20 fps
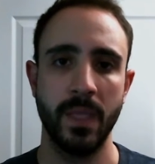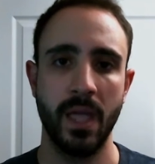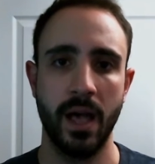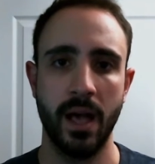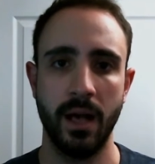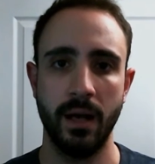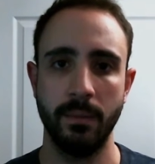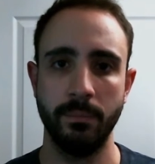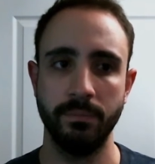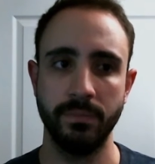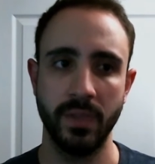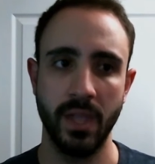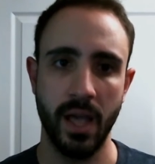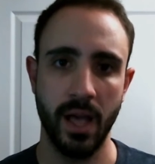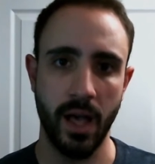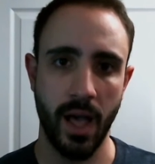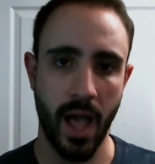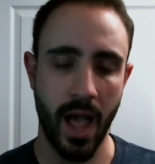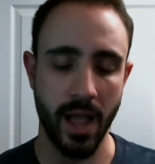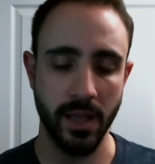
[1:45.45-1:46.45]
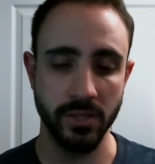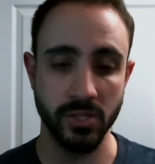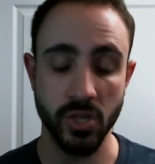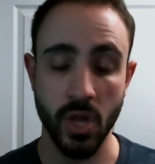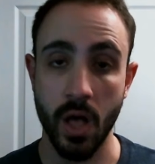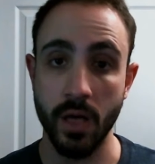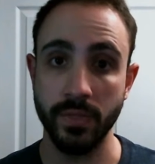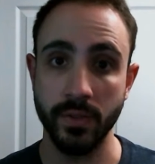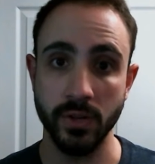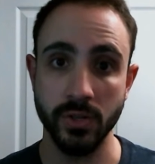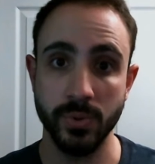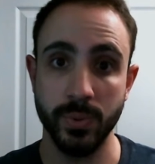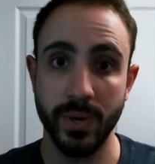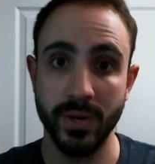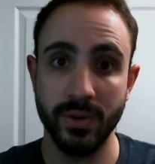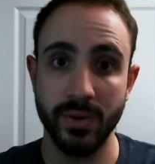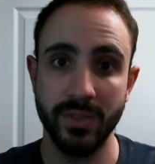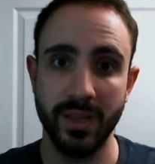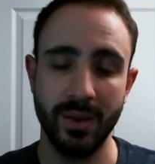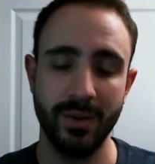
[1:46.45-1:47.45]
I saw on their
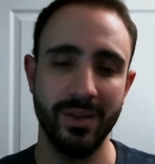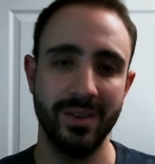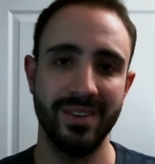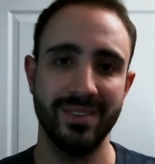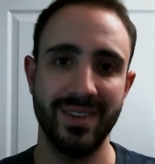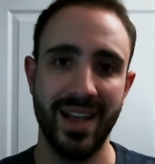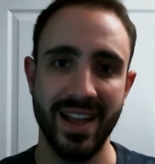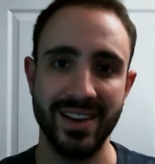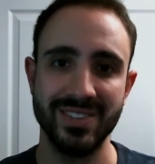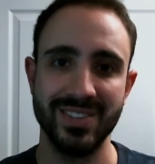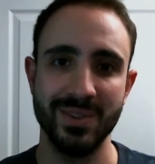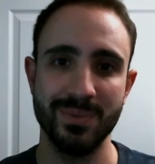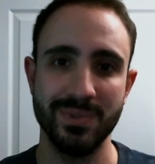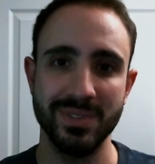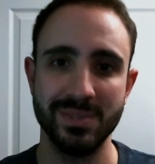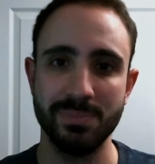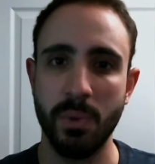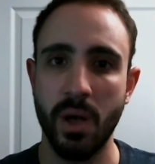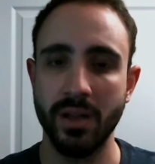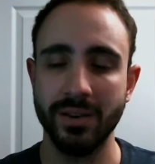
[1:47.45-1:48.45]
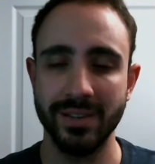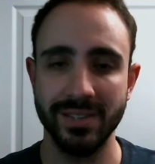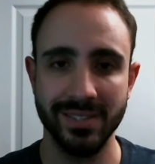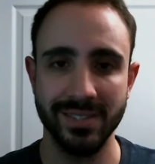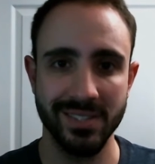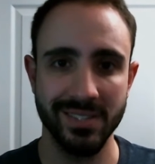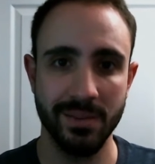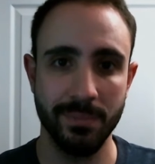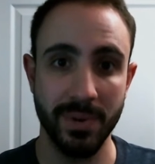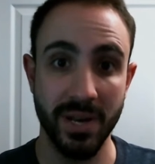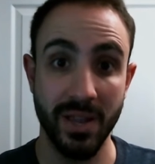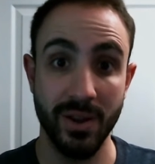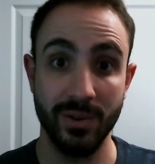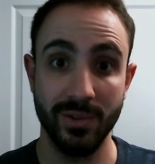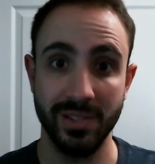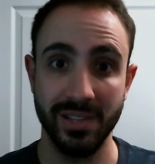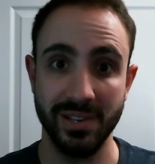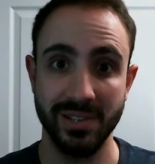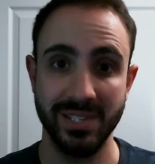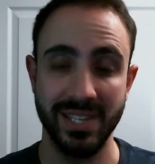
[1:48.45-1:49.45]
Twitter, they actually responded to somebody
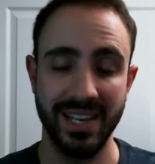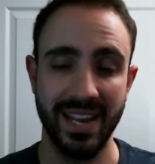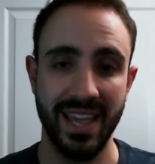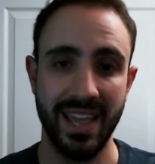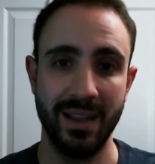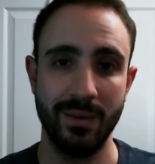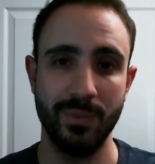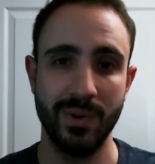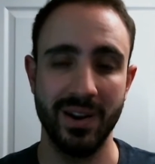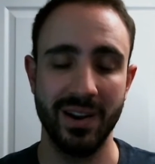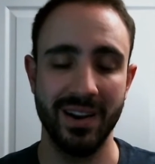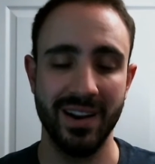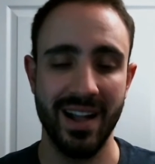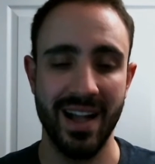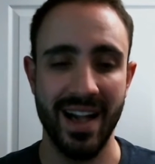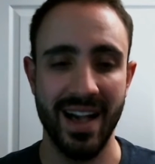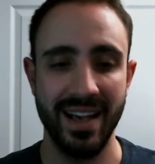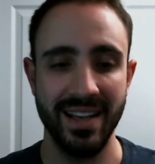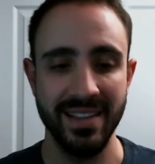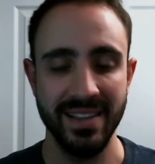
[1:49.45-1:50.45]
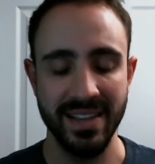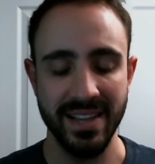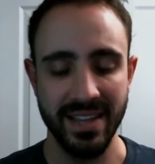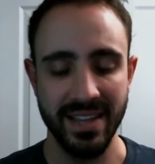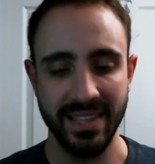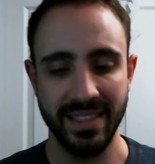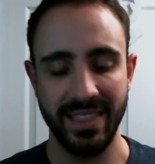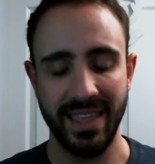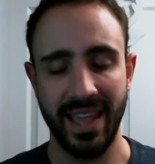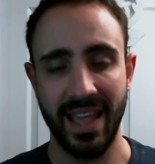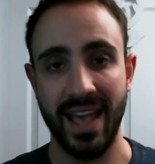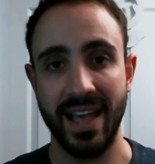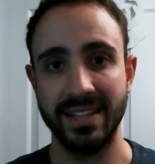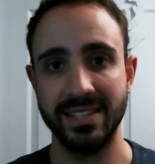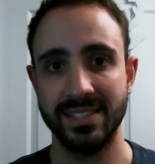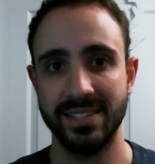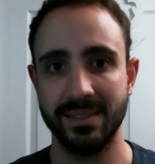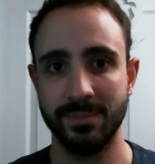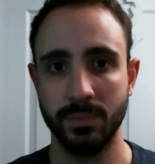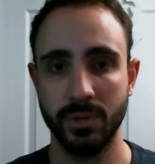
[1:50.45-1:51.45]
earlier today where they
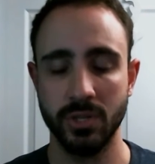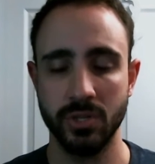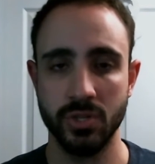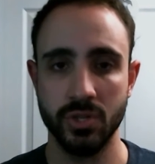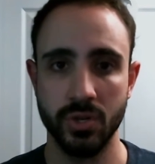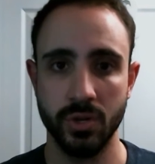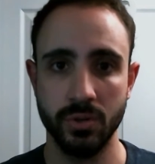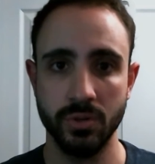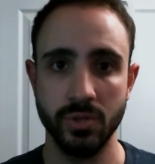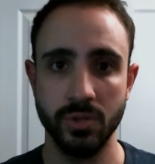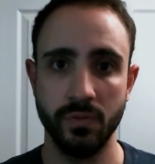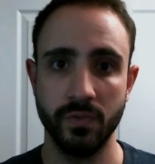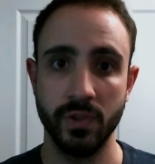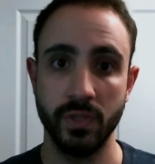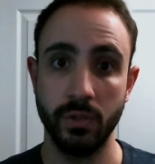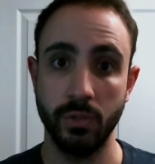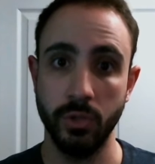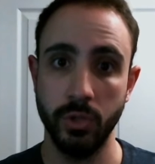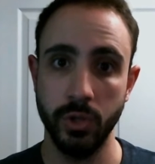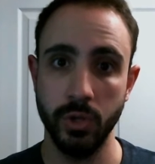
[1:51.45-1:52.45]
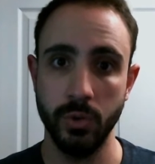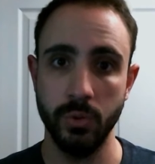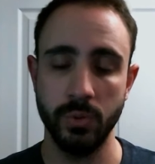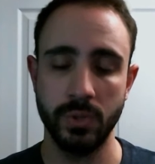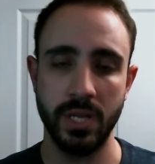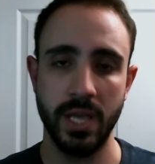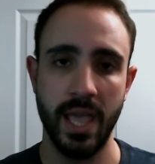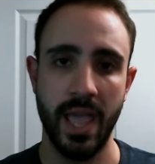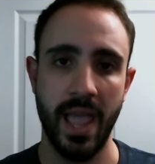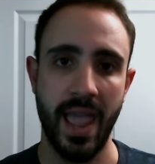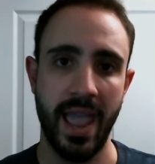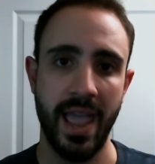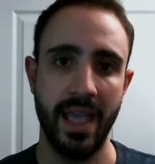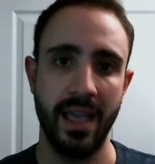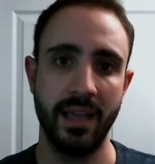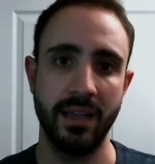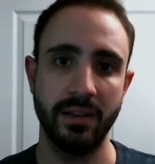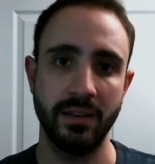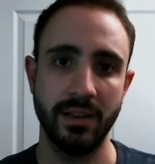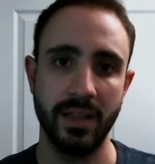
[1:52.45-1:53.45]
had some concerns over the loot,
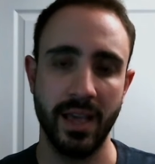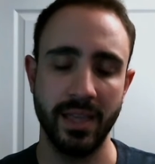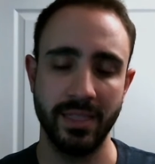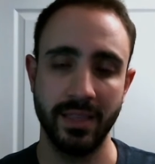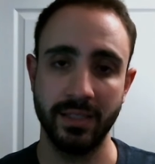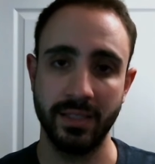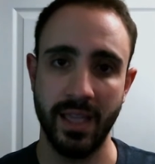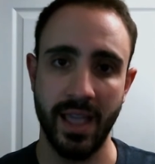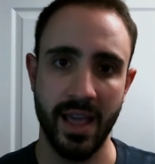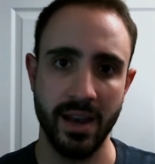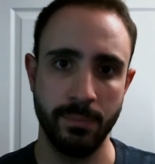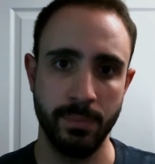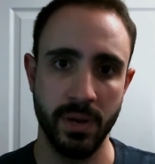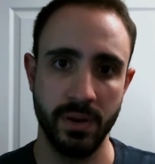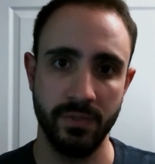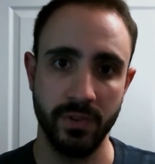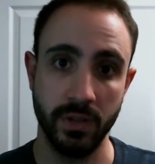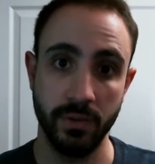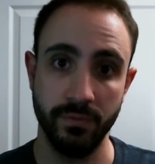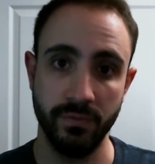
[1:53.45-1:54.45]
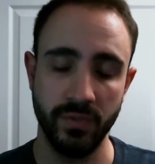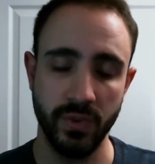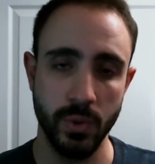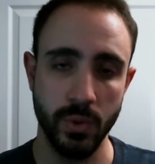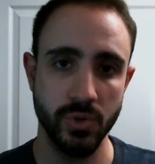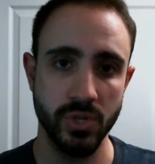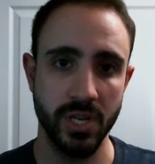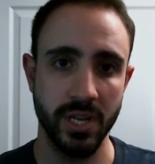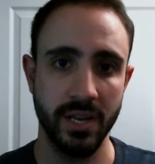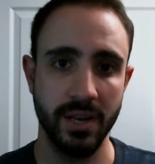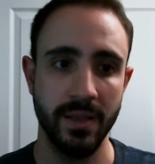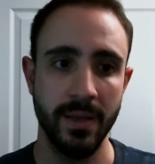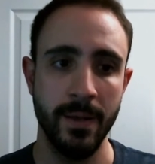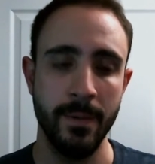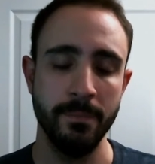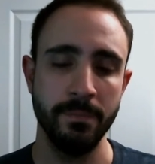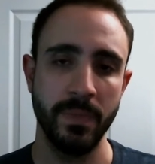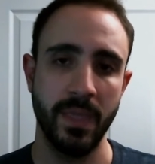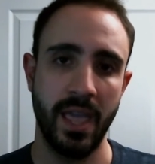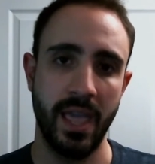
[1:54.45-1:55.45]
and I think they had a bit of a confusion,
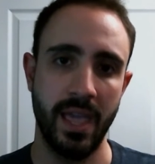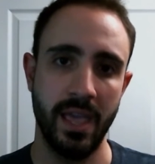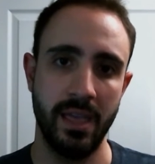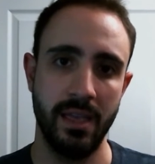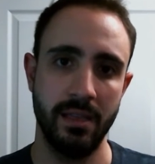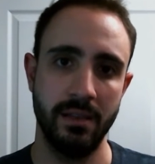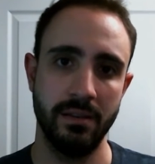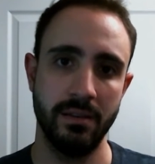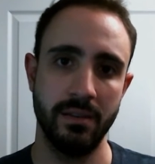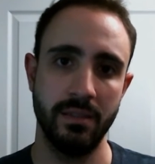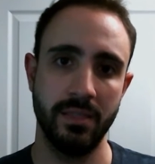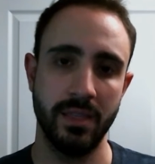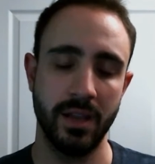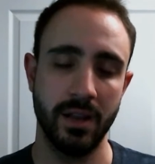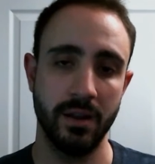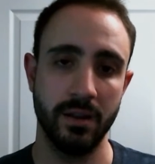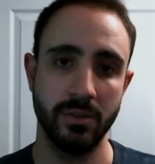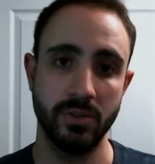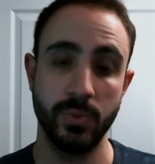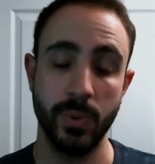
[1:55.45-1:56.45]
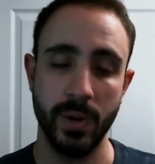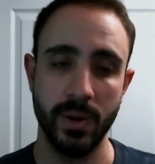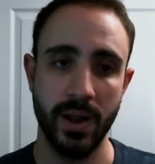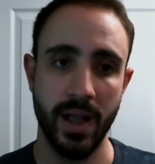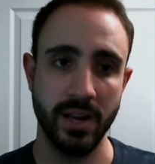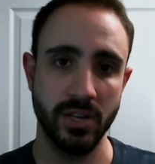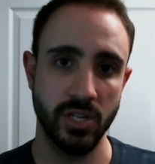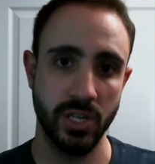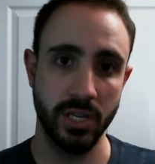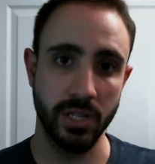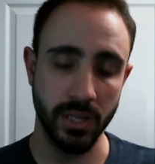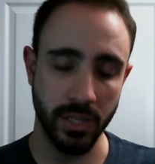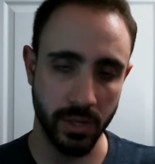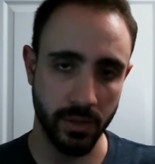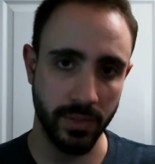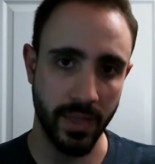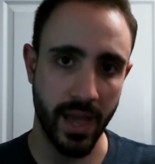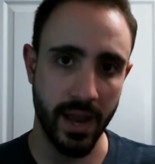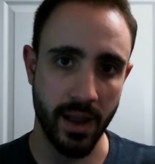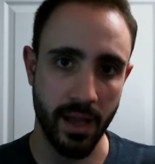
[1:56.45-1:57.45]
and their Twitter actually
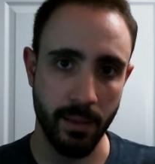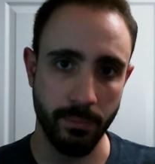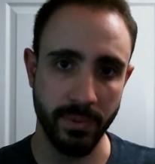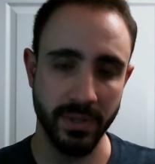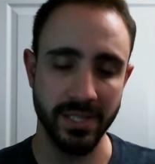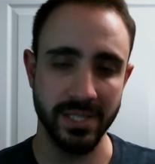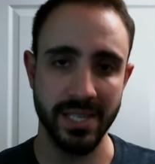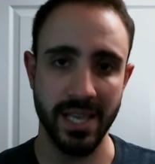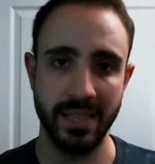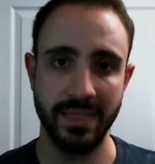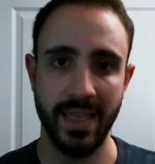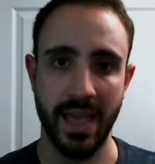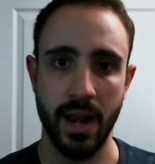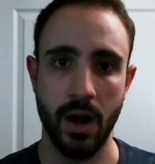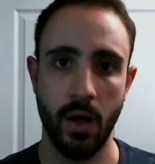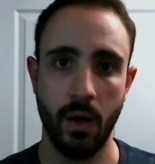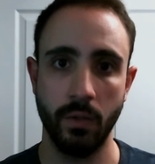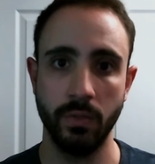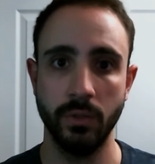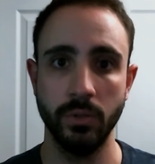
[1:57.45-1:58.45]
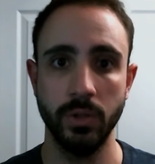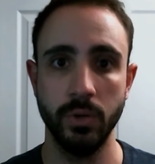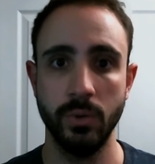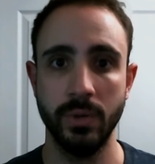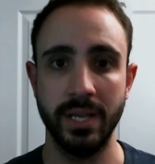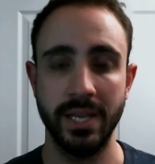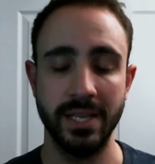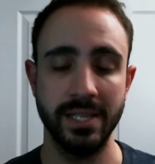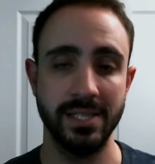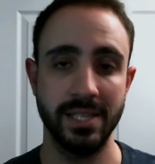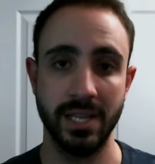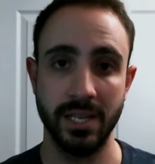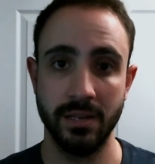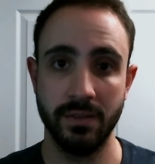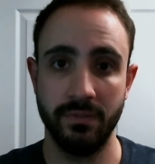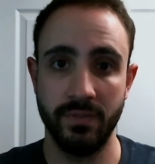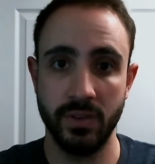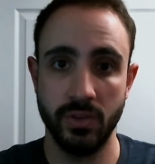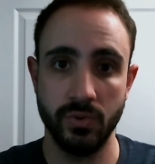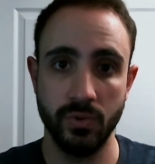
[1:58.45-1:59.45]
cleared that up and said that all the loot is
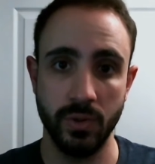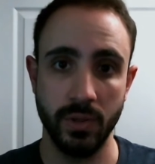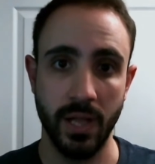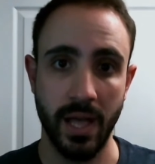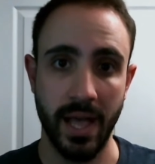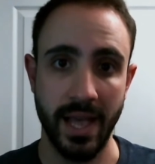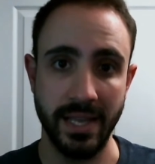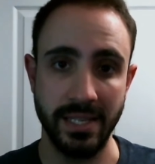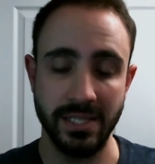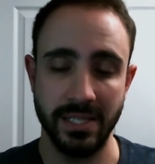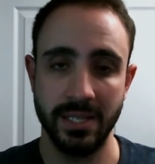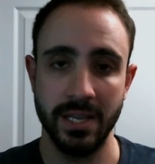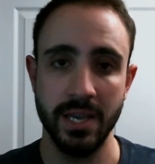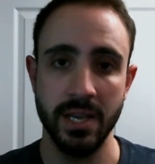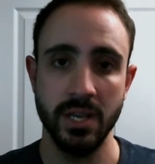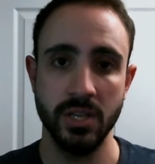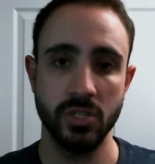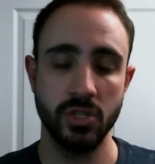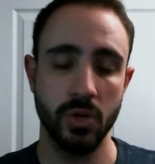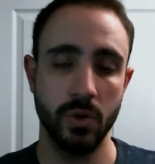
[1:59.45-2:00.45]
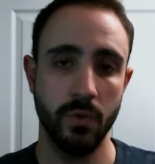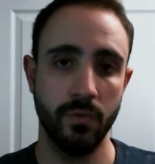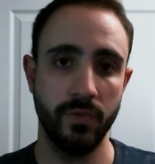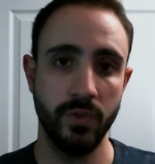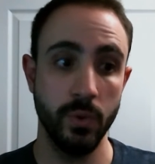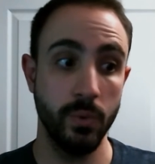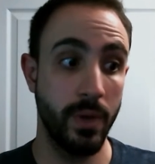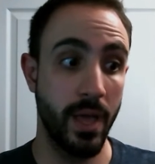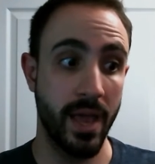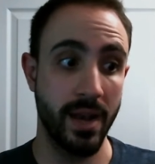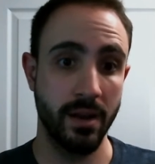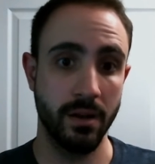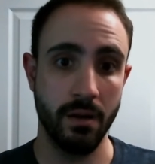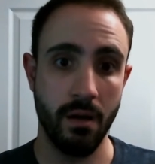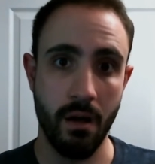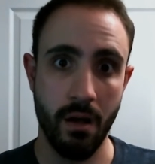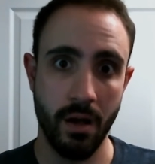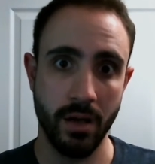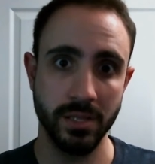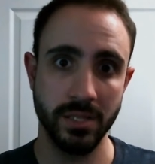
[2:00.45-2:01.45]
individualized. So if you get an
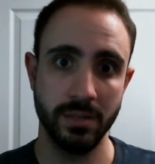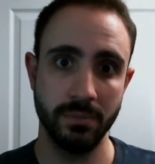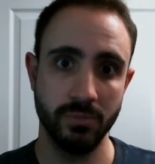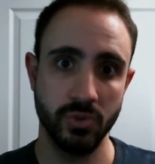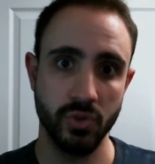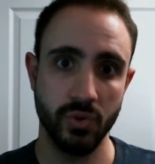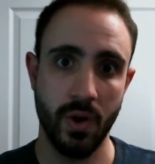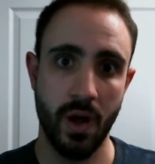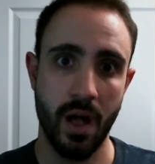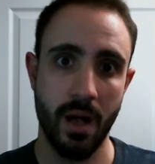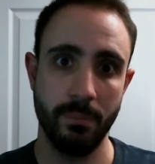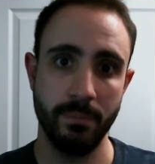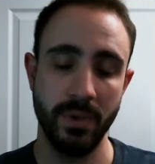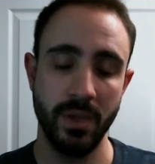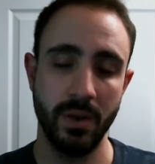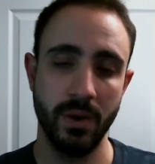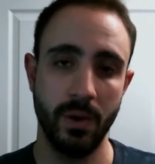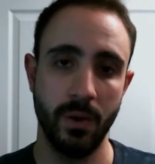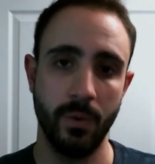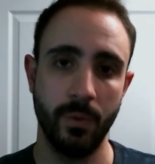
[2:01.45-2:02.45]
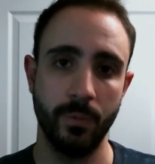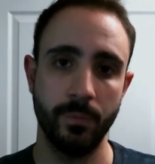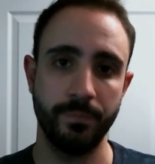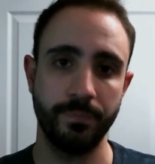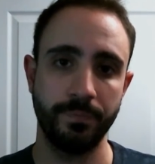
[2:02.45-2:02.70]
awesome drop, you